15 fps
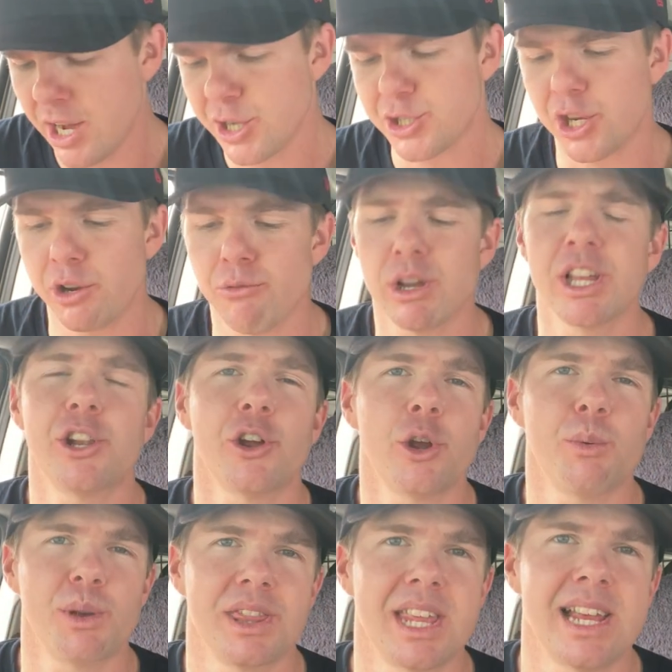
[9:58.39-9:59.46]
So you really
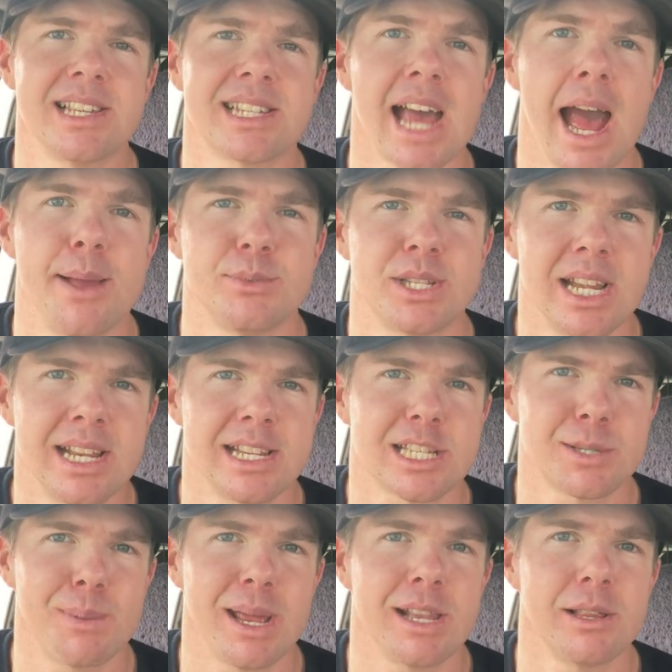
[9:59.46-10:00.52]
do with these games need to
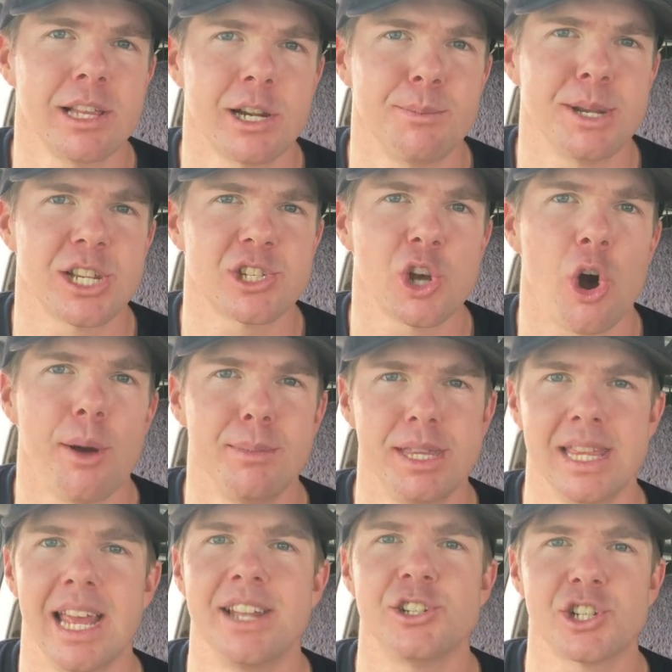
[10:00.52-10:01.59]
spend a little bit of time
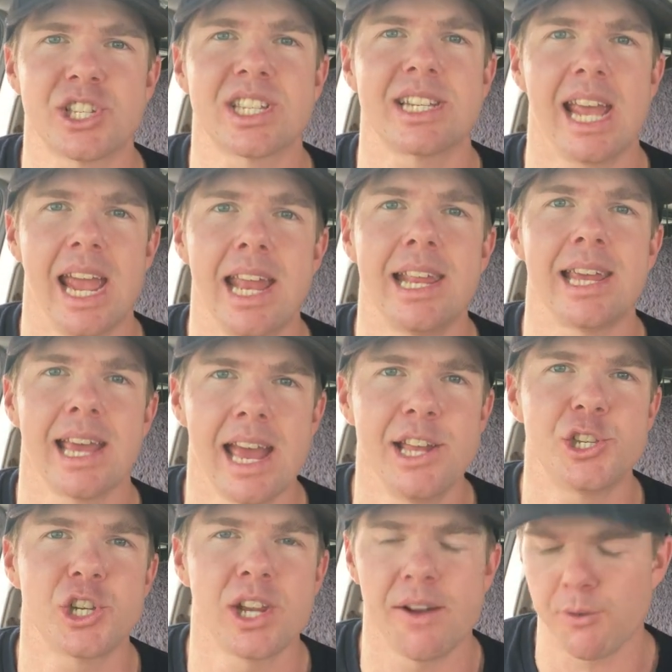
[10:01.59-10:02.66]
in there just scanning
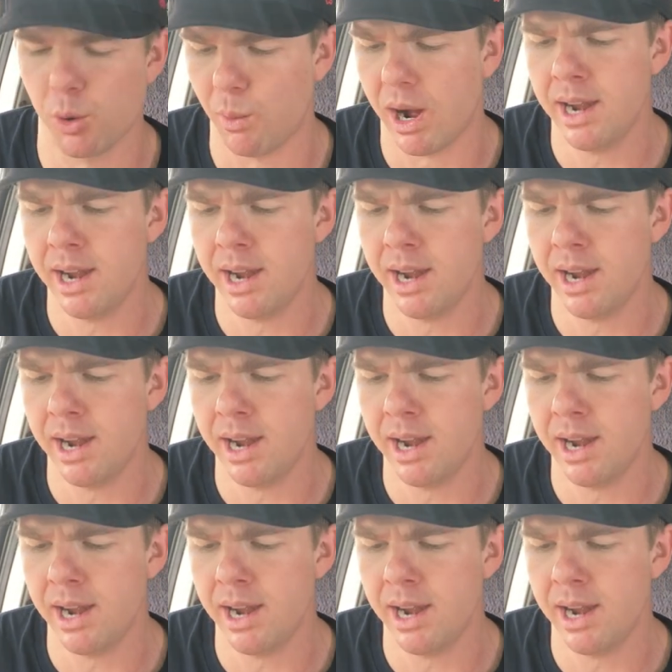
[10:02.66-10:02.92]
each and every